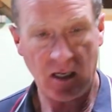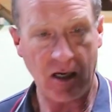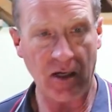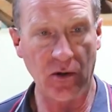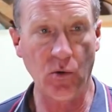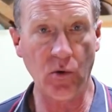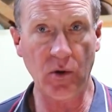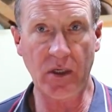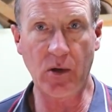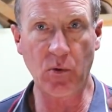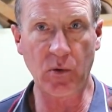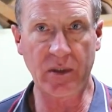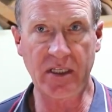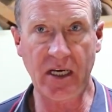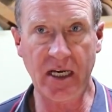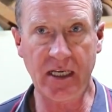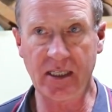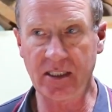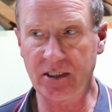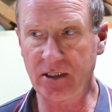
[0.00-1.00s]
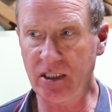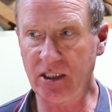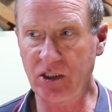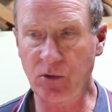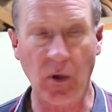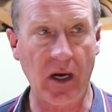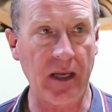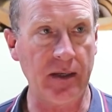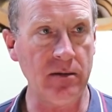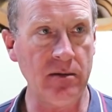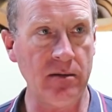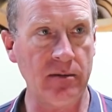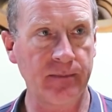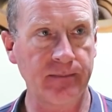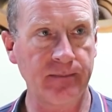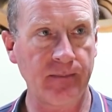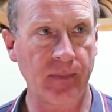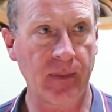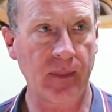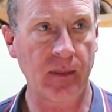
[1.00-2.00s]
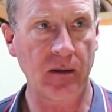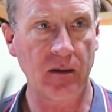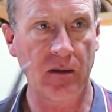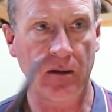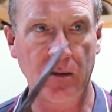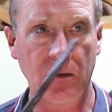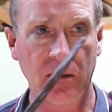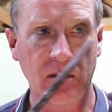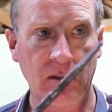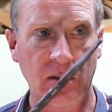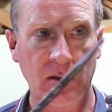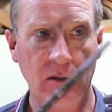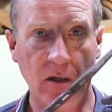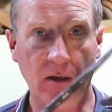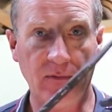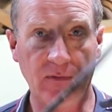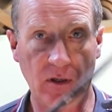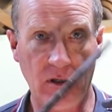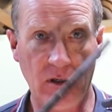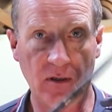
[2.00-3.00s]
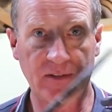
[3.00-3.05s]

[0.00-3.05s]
And all you would need is this one, of